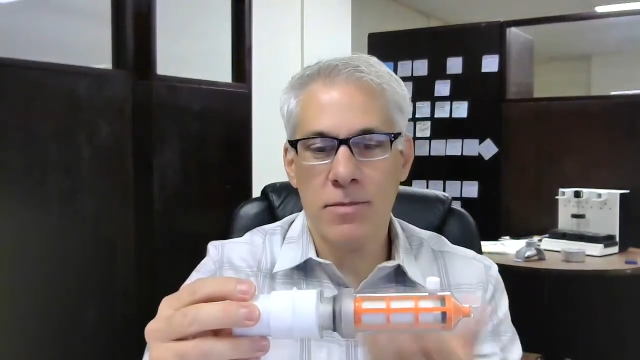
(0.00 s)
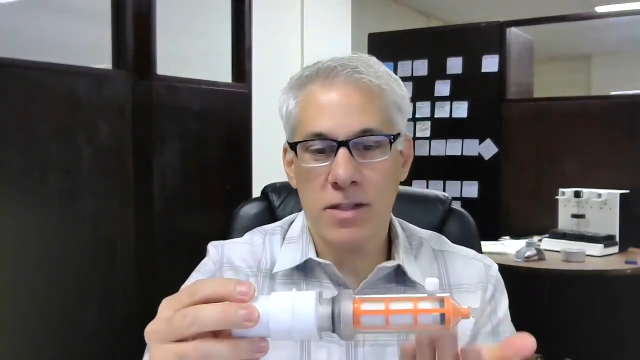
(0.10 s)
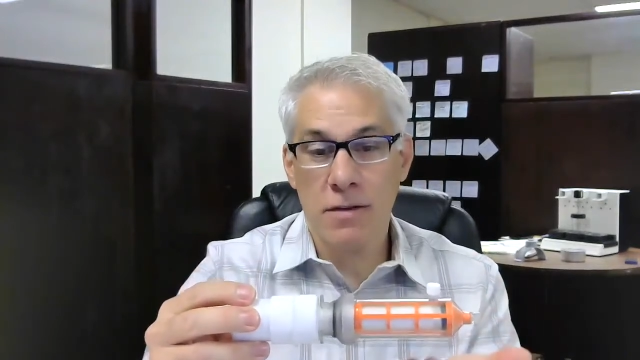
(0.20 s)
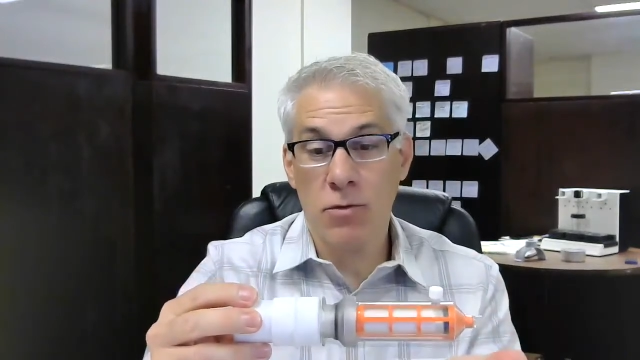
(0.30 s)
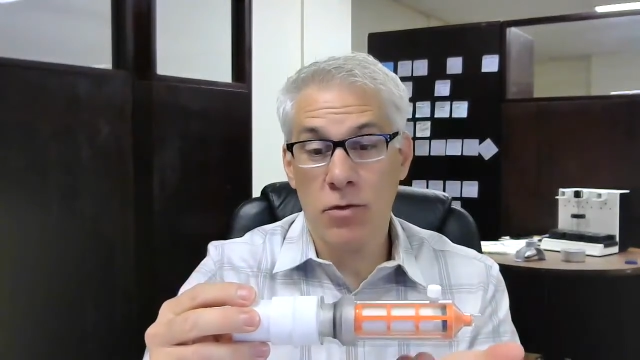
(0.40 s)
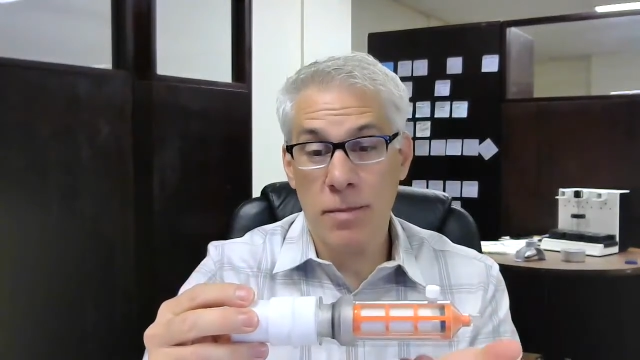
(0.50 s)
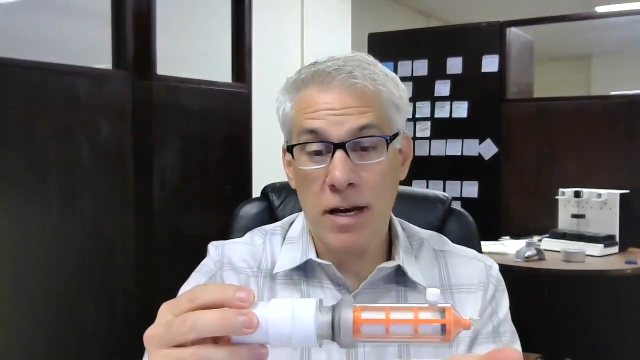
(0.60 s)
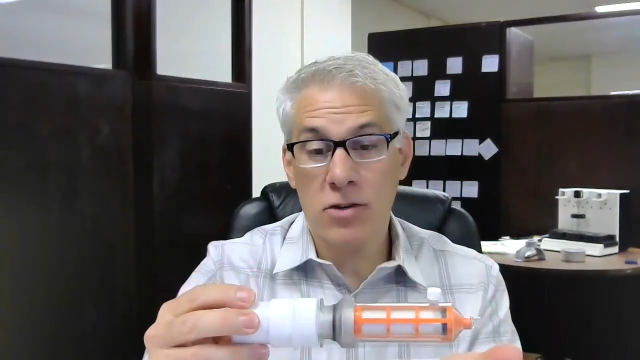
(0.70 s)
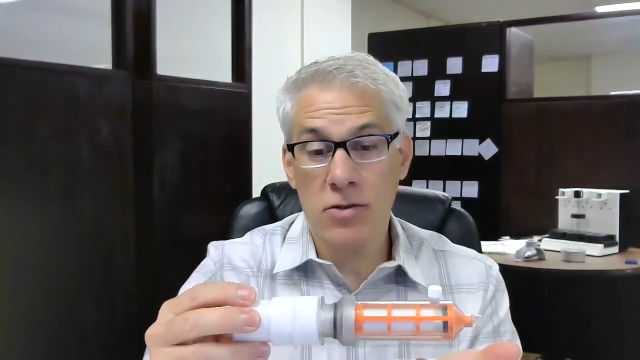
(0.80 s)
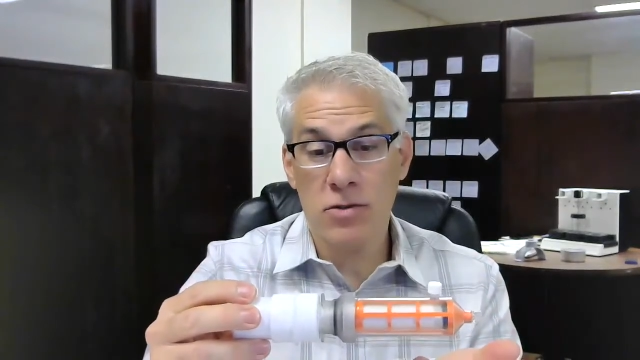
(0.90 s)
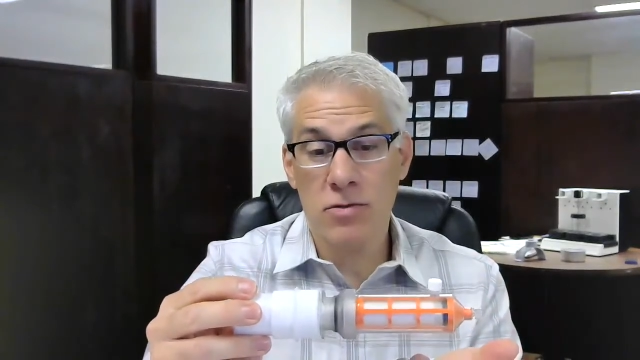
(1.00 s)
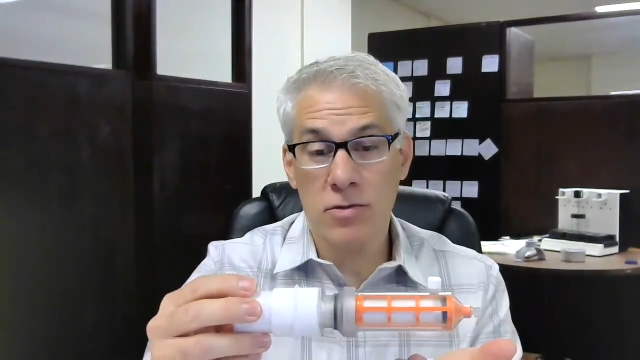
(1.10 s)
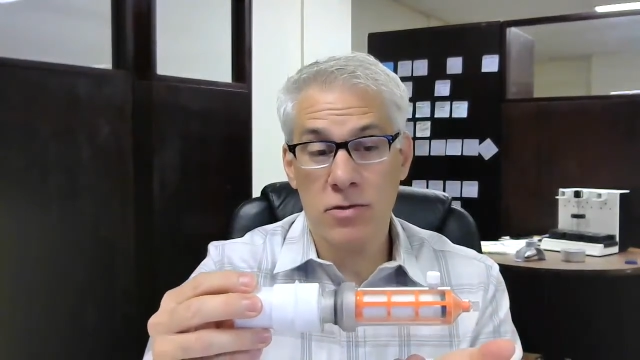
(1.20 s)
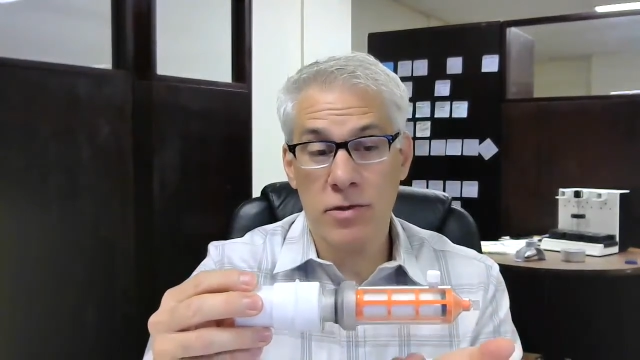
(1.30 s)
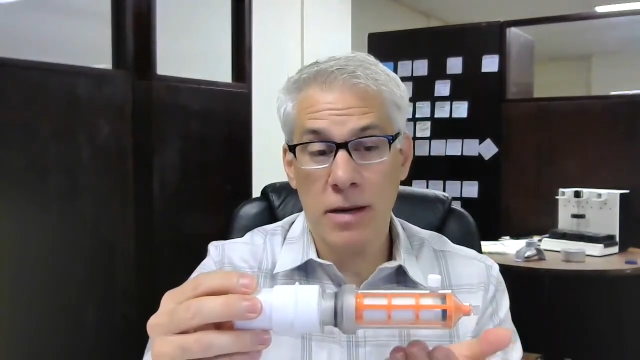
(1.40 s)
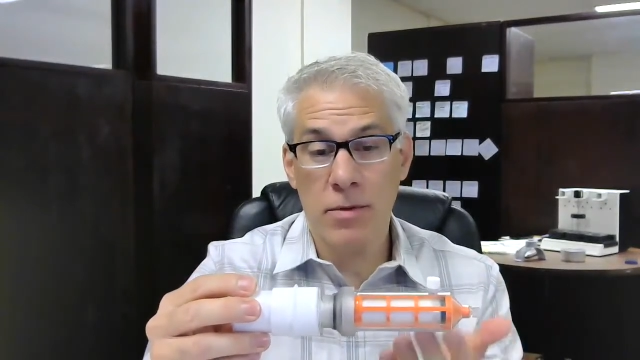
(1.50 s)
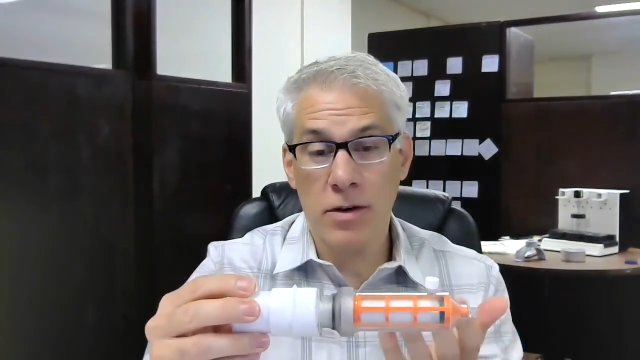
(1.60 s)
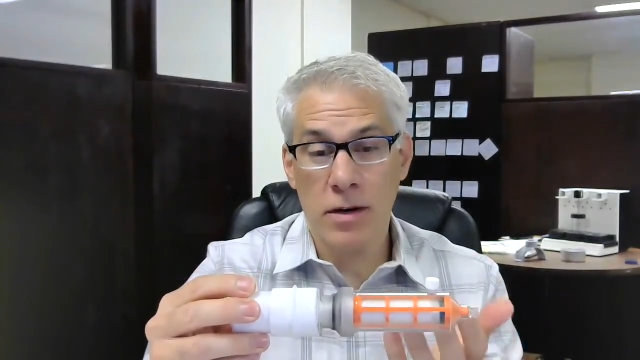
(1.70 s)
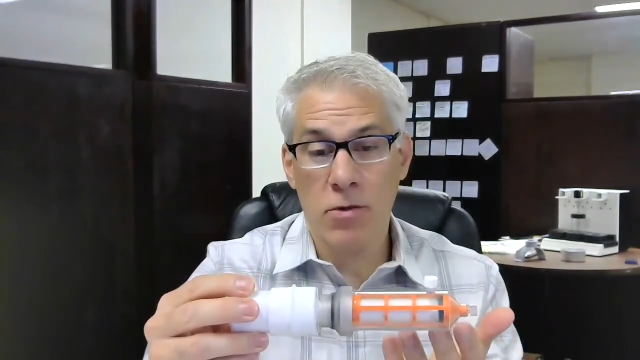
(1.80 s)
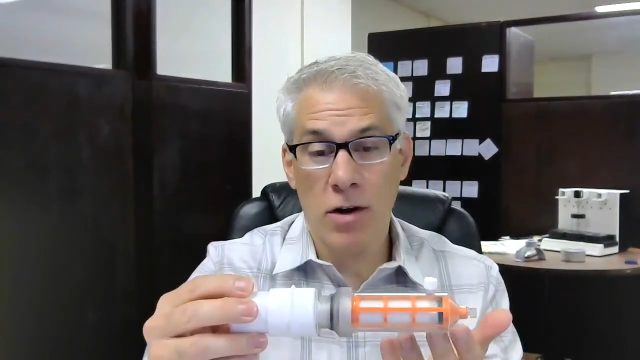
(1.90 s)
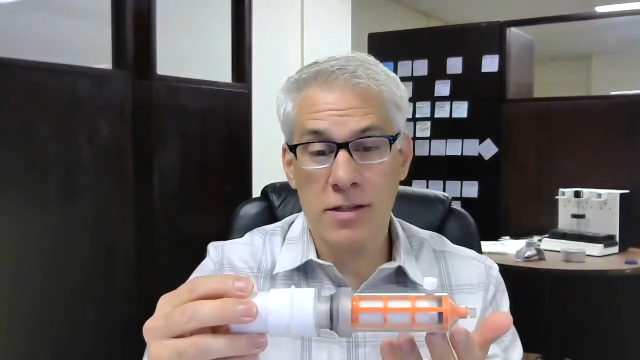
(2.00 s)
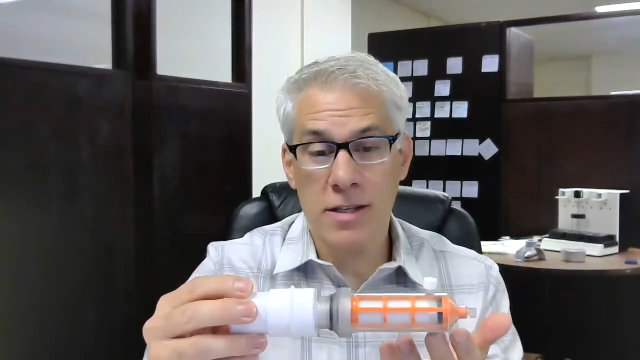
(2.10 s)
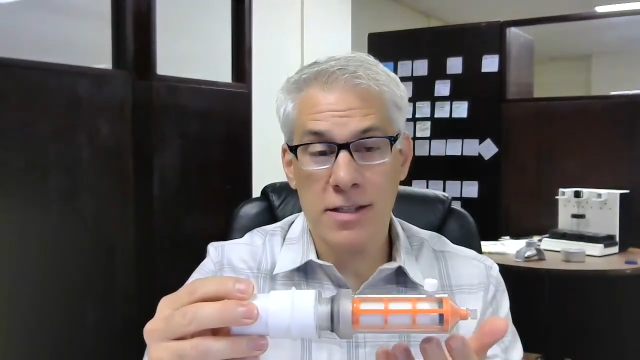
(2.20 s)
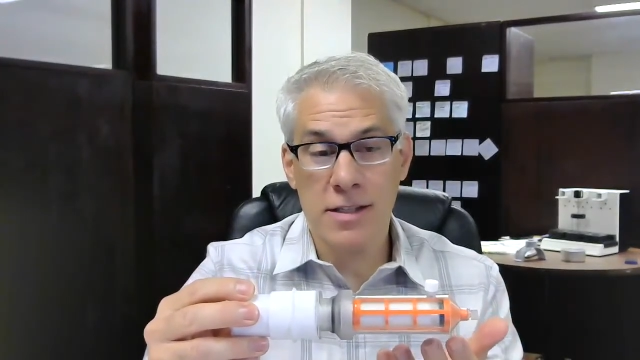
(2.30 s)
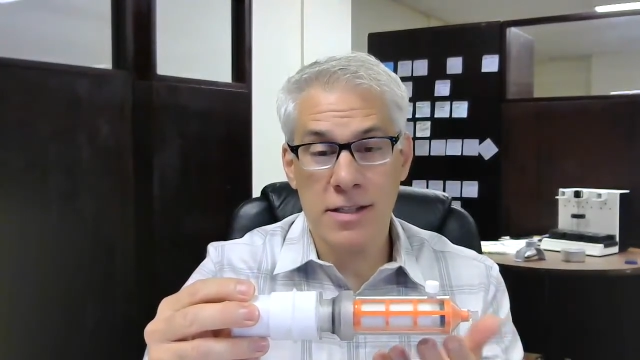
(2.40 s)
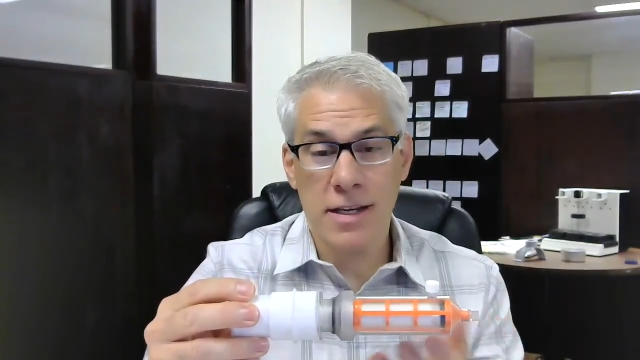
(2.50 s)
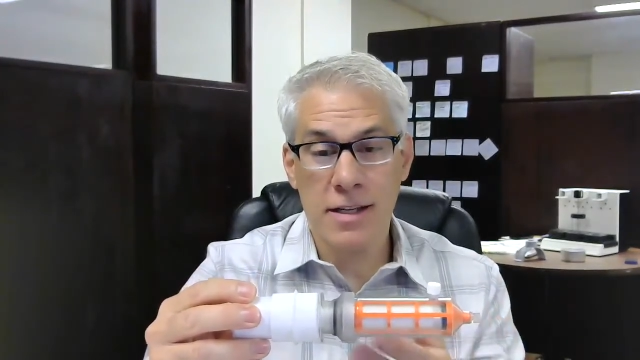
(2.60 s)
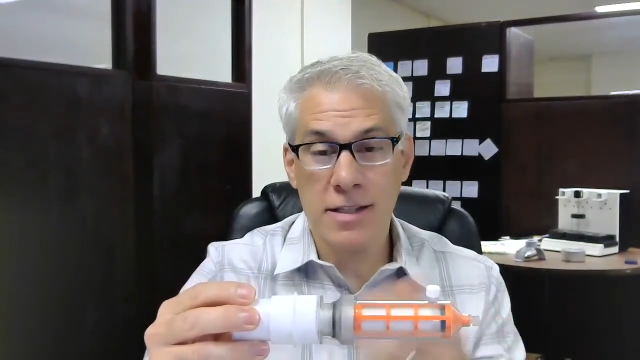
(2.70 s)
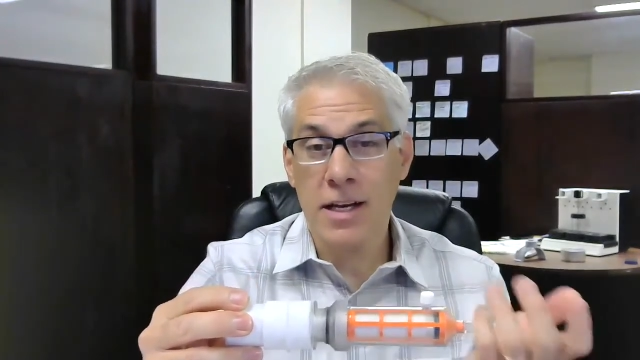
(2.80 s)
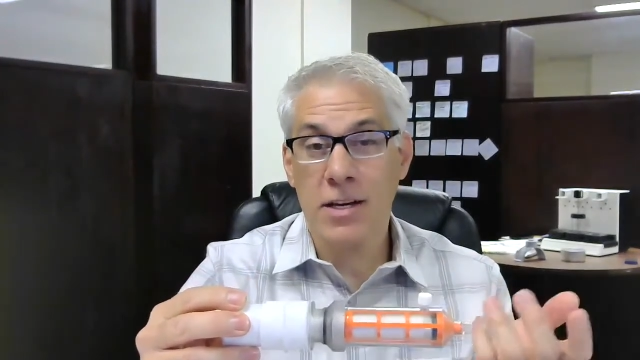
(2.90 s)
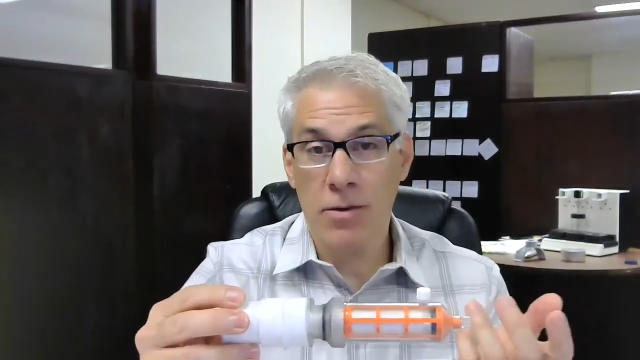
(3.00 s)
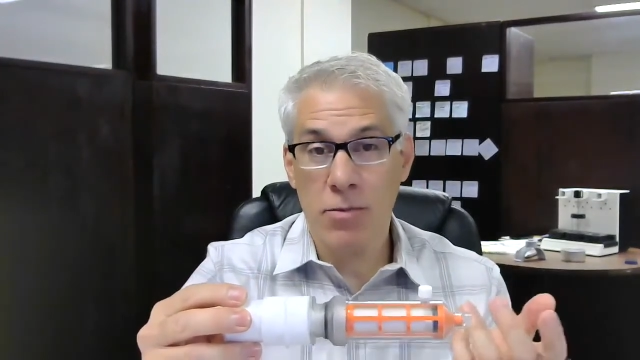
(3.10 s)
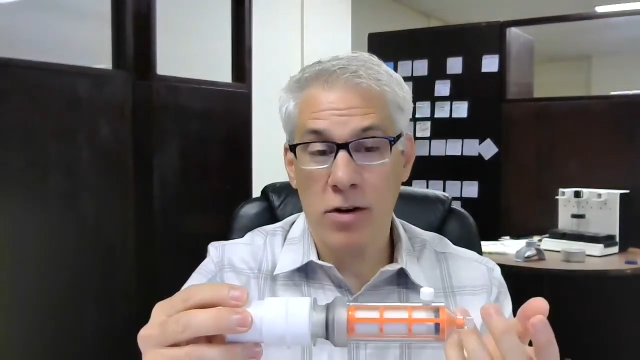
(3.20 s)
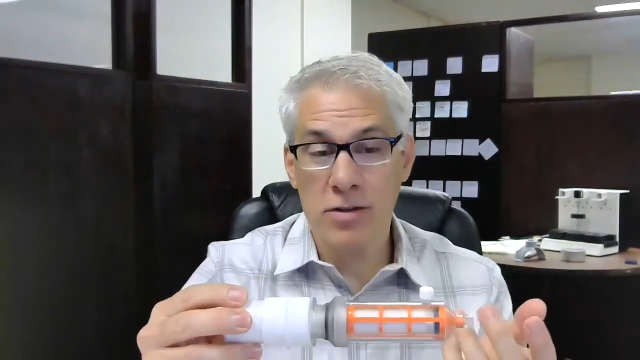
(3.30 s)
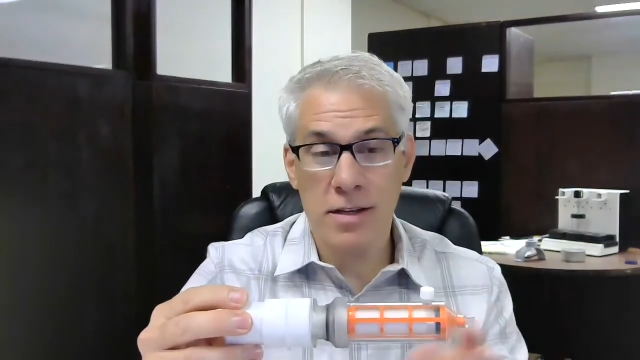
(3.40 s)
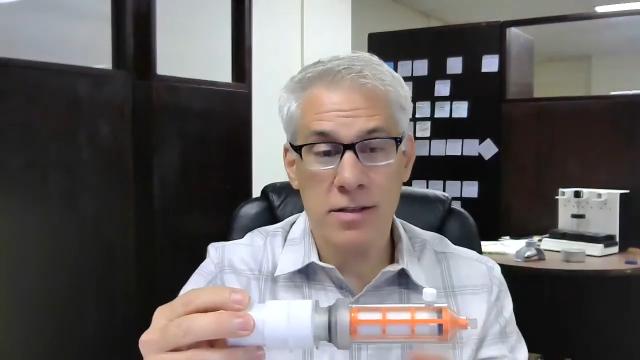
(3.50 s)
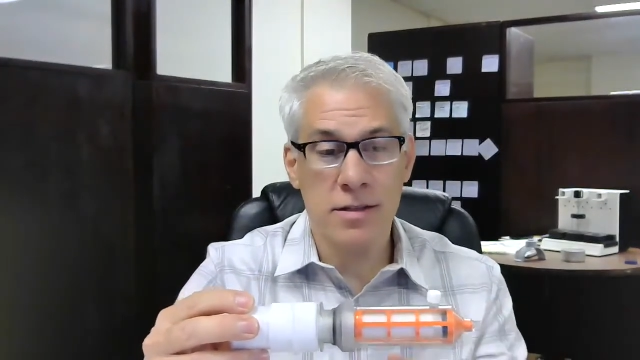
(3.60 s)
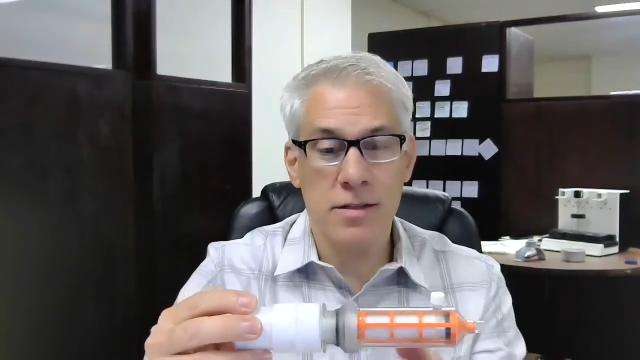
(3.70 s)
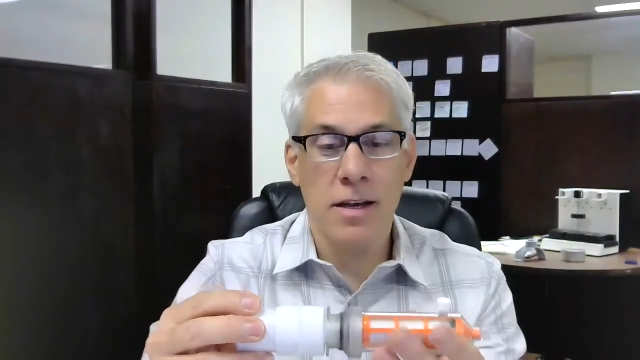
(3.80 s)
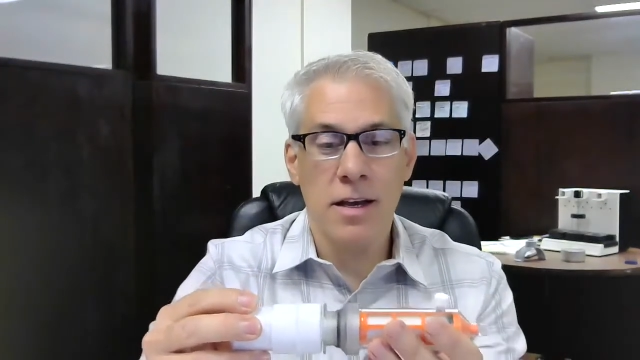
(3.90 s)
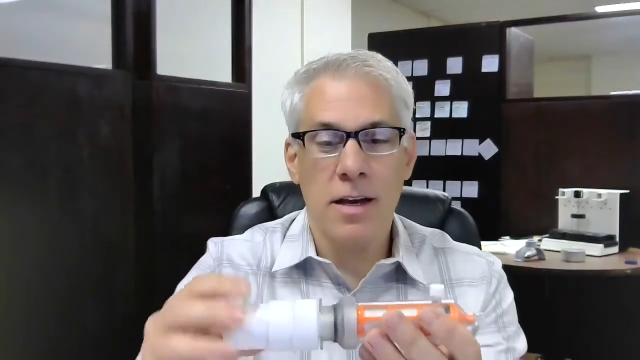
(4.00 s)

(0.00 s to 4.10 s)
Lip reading: several of the major 3D printing processes and secondary processes.